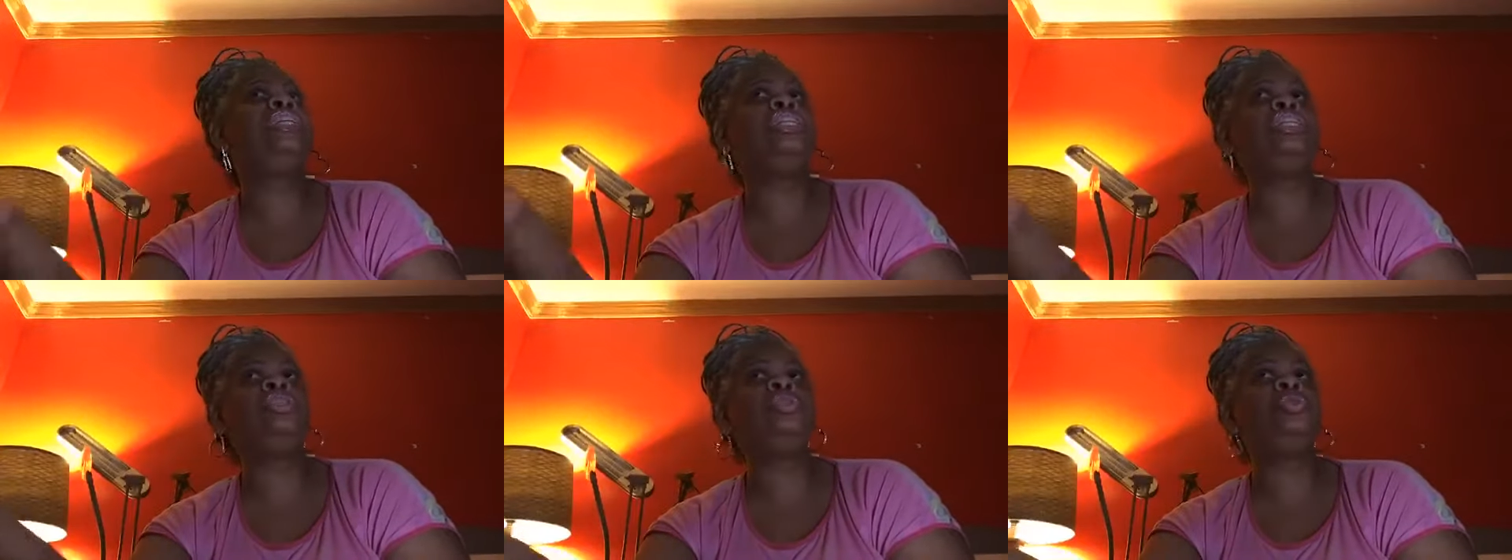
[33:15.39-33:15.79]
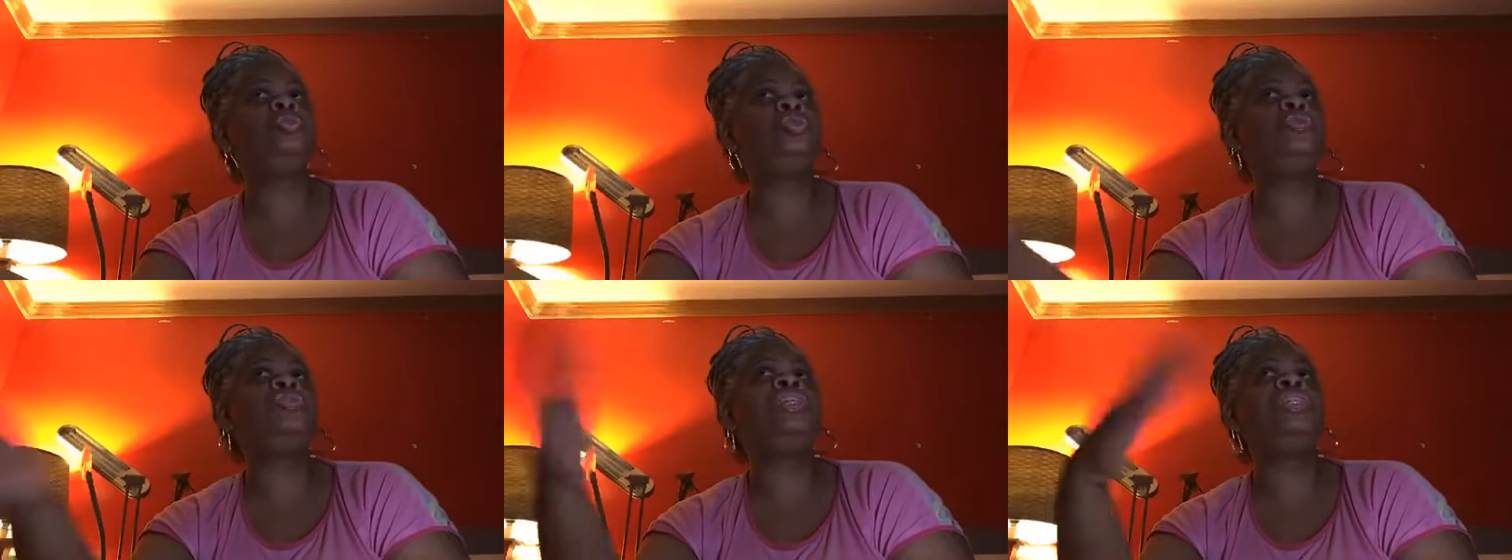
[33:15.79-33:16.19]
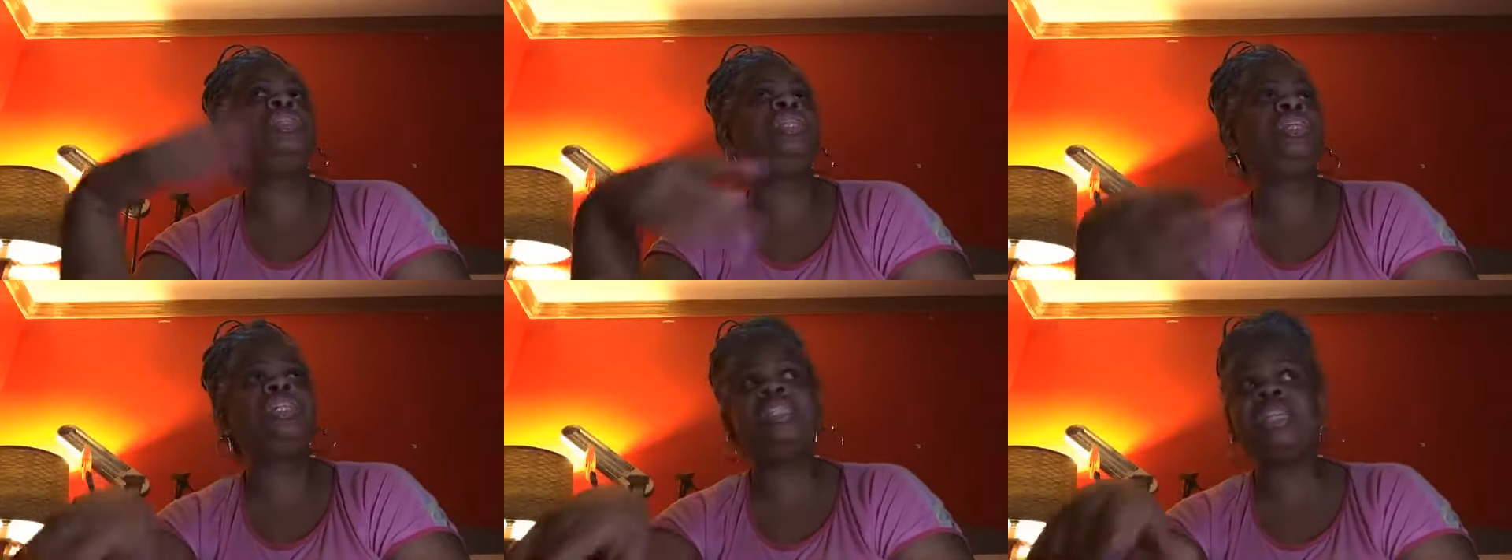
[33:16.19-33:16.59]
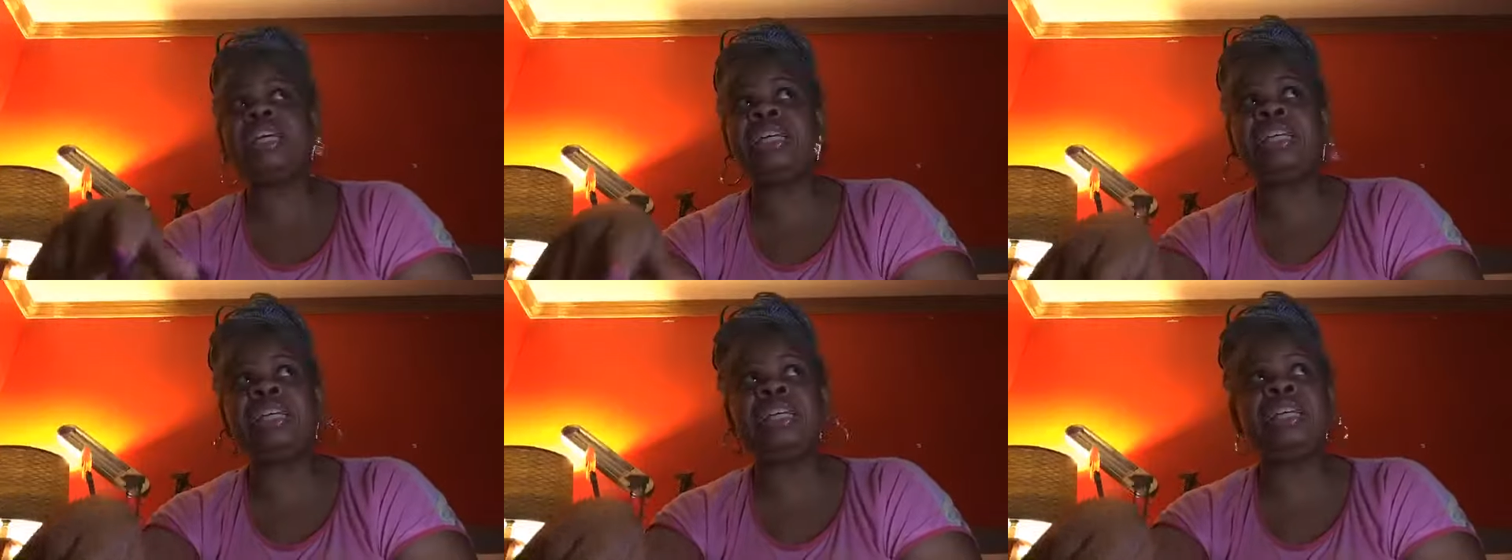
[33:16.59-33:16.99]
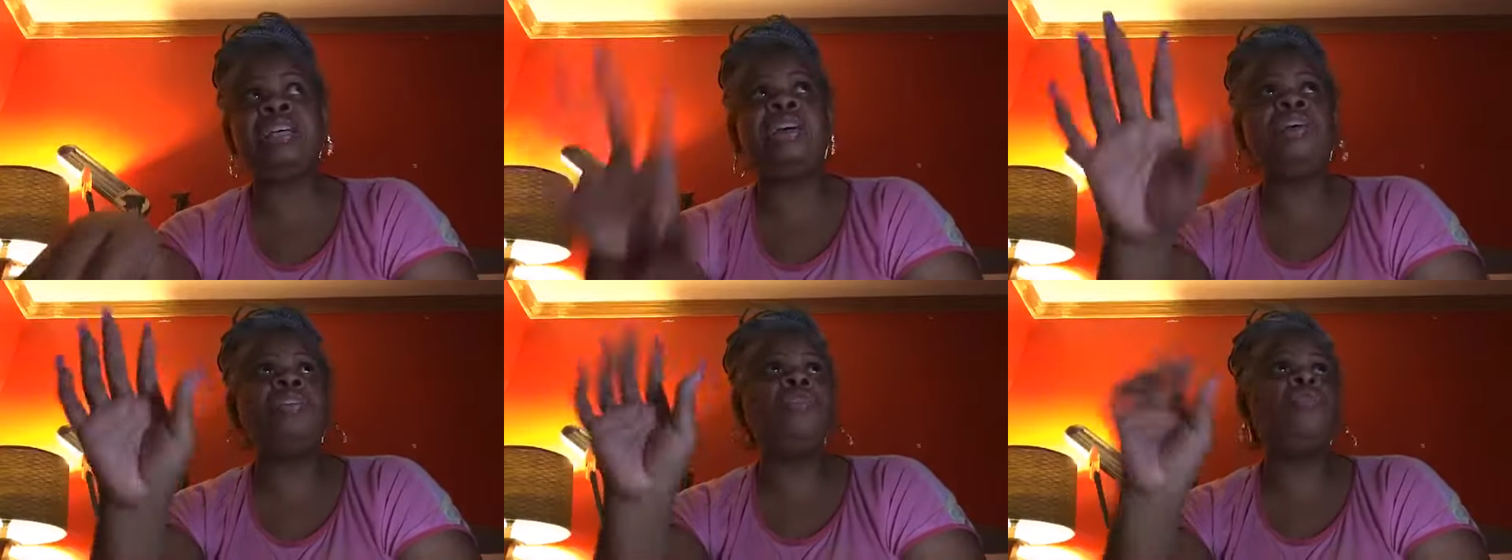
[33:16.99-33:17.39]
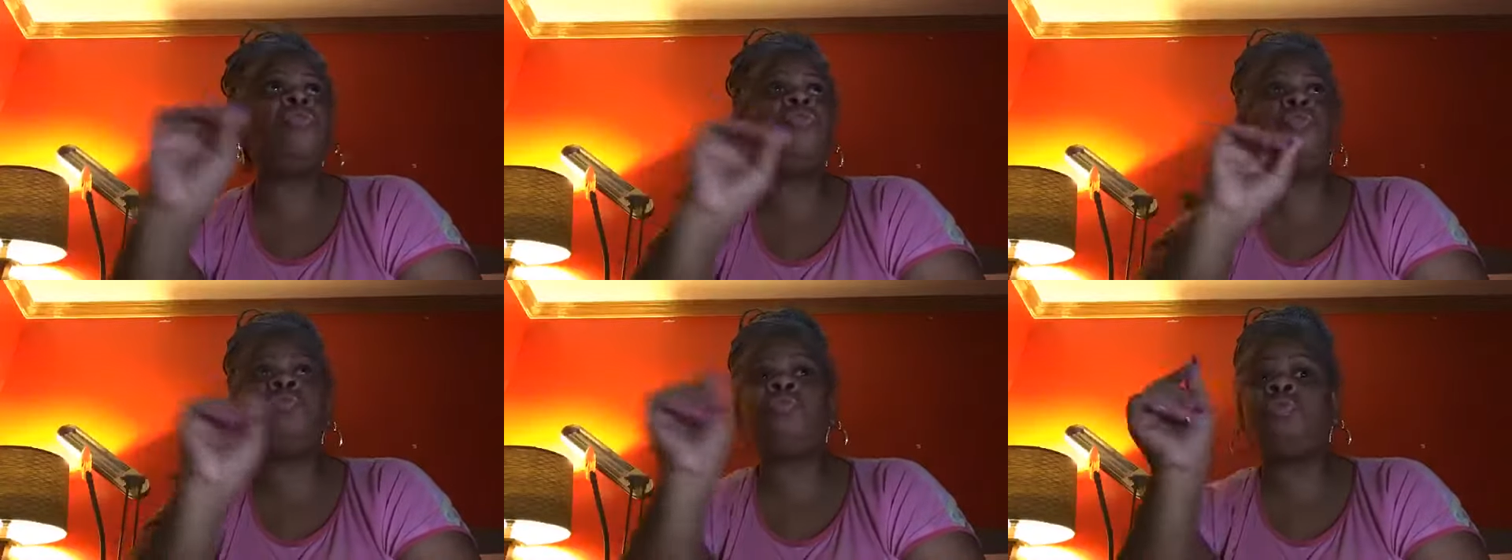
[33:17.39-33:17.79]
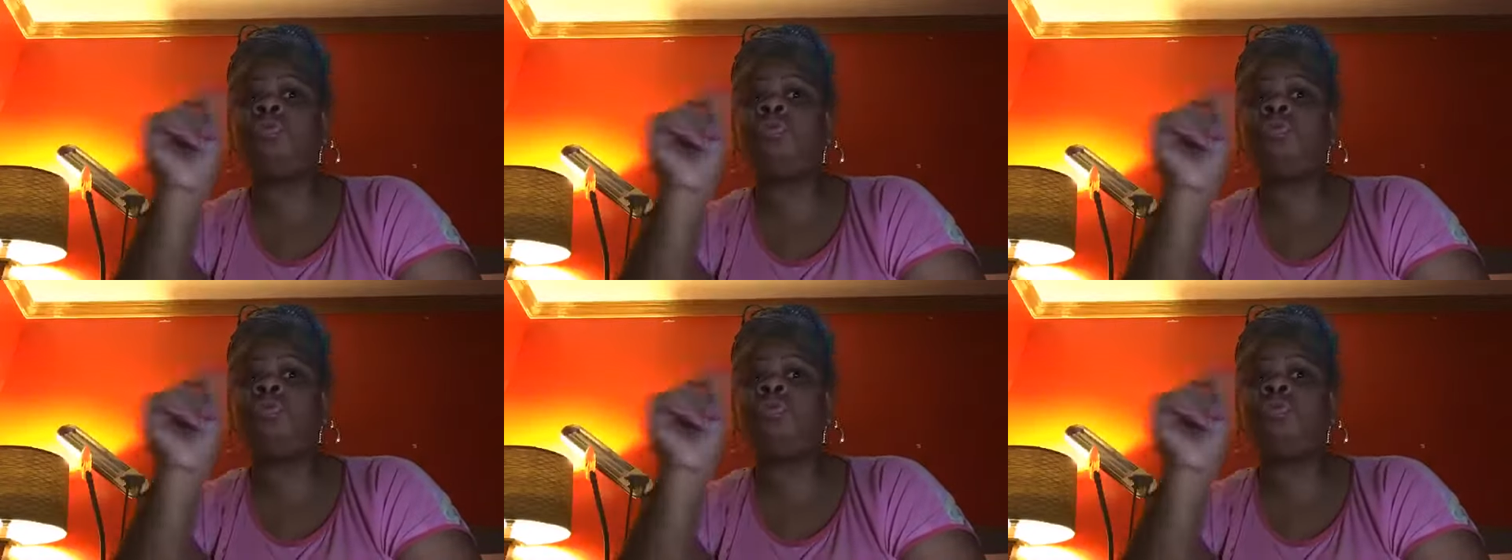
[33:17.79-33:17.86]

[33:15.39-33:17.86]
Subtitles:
dictated it to, if he dictated it,